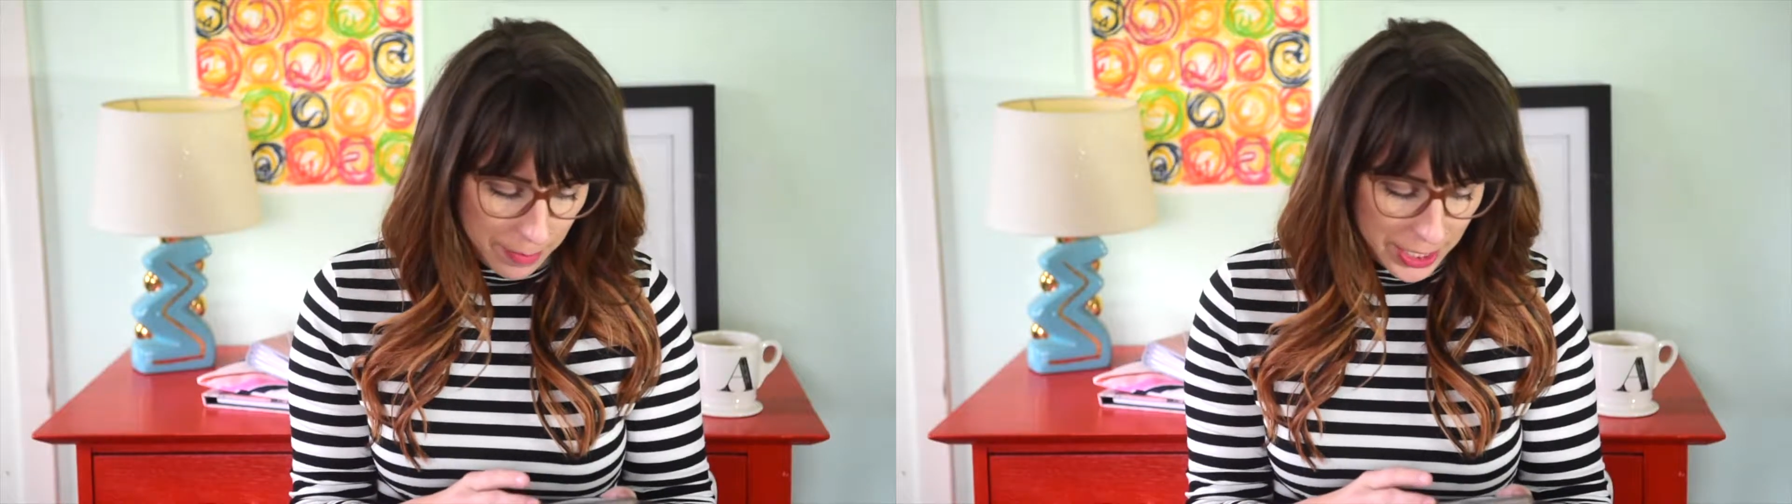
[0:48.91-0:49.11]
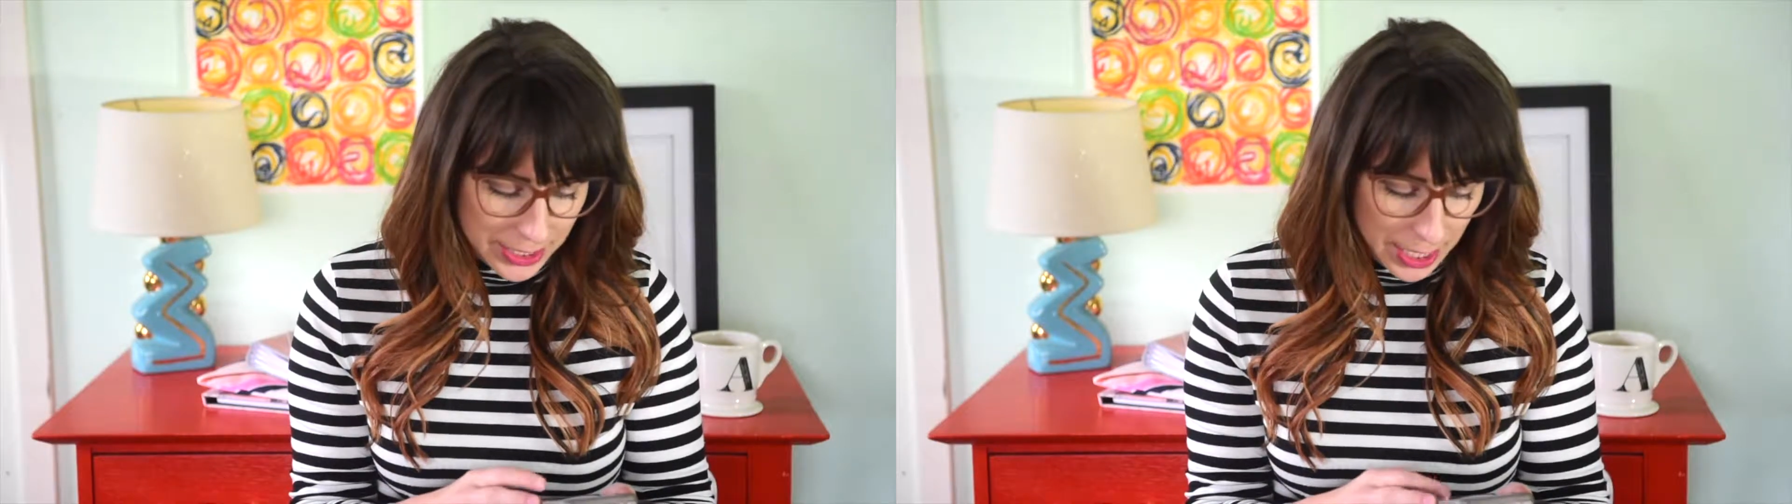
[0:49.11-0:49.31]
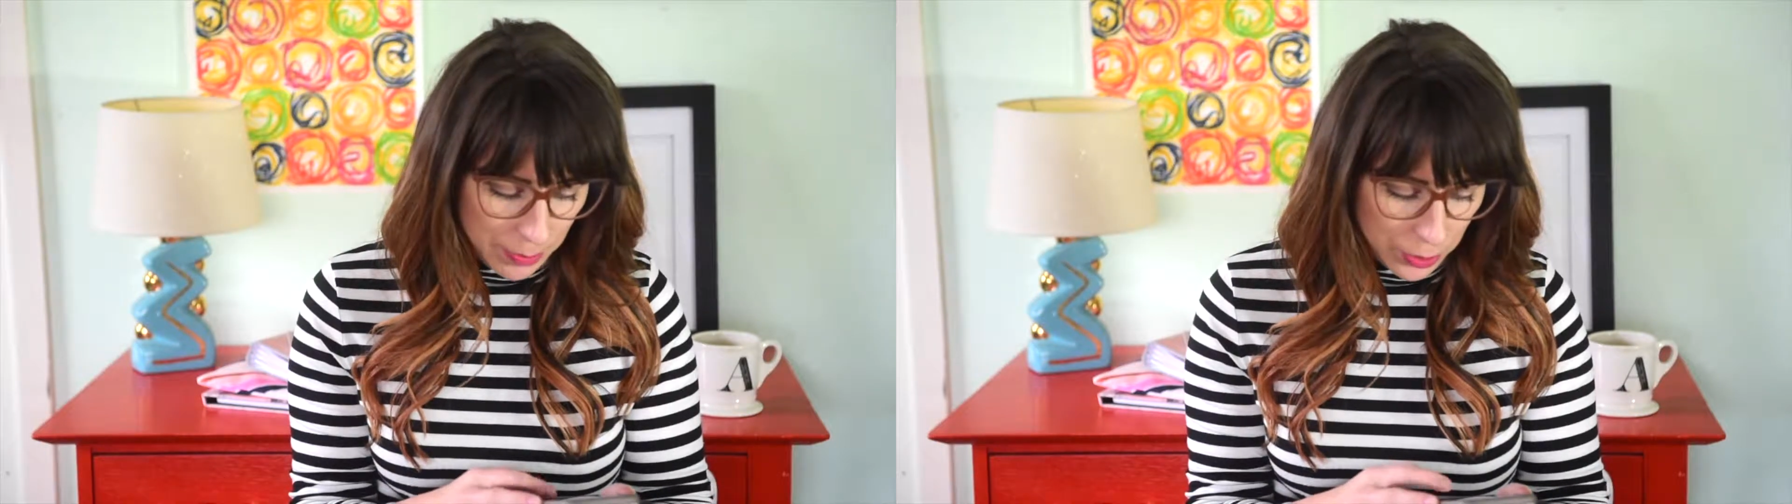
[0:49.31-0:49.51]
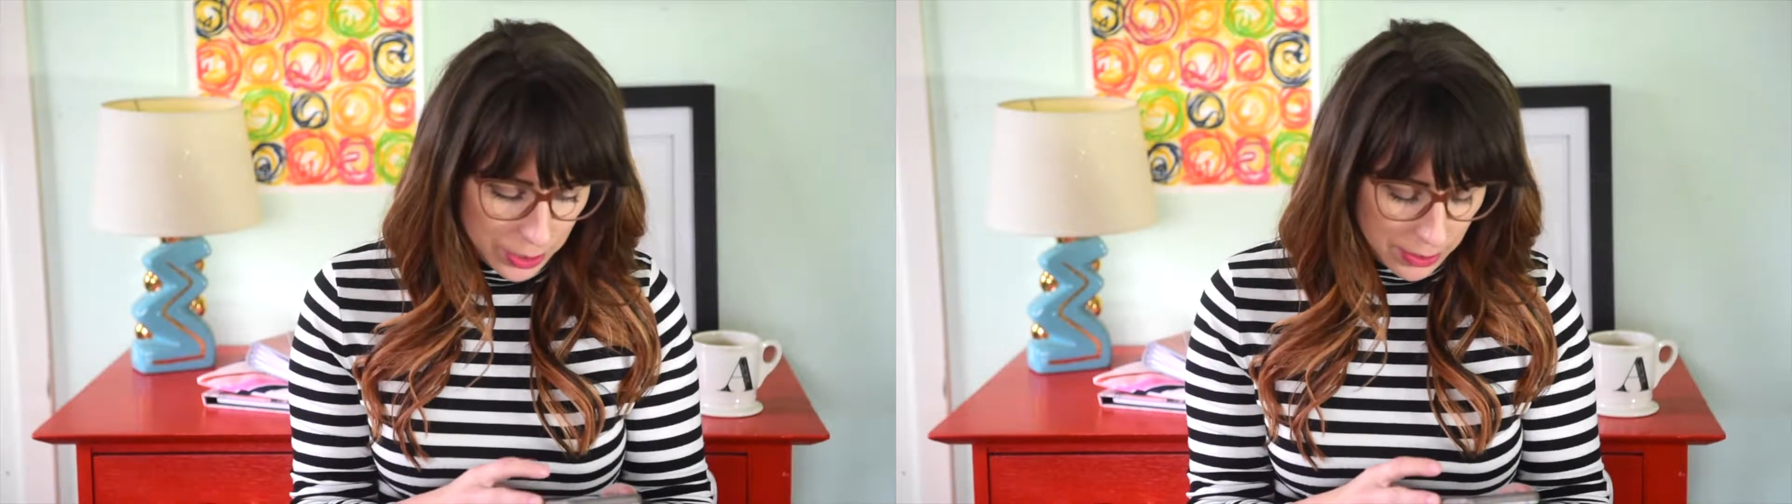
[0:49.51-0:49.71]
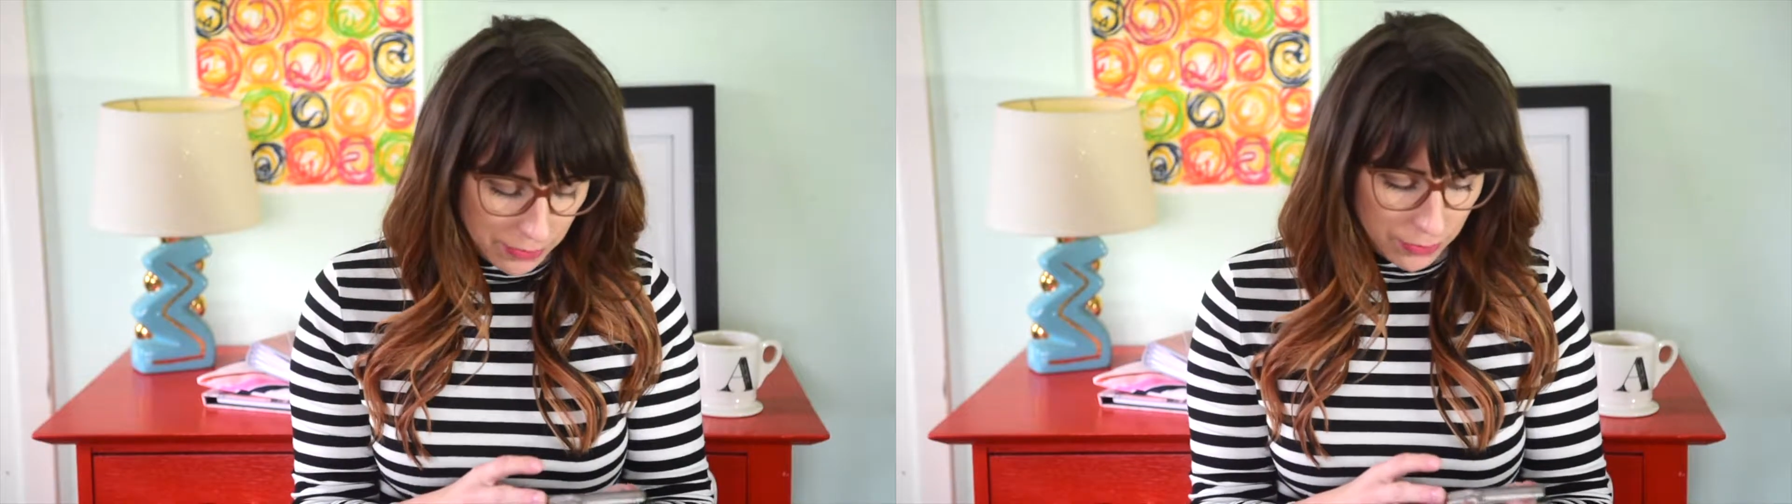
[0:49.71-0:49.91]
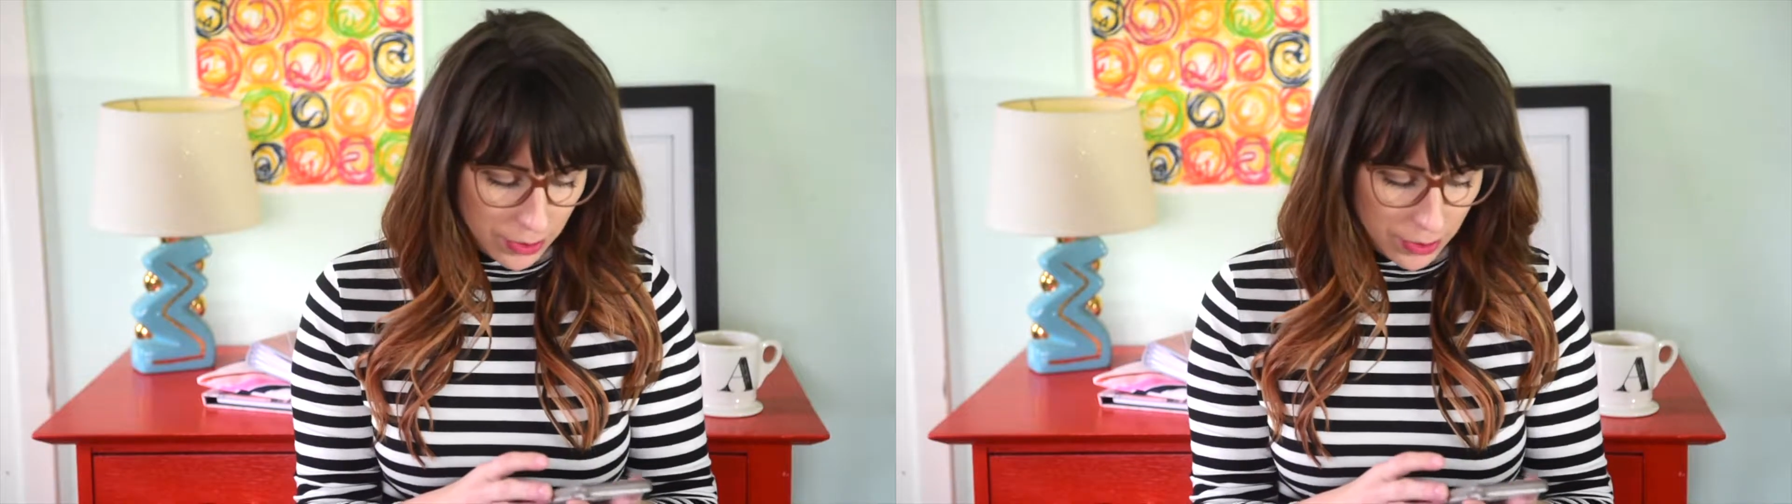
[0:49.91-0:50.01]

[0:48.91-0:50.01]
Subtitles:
examples of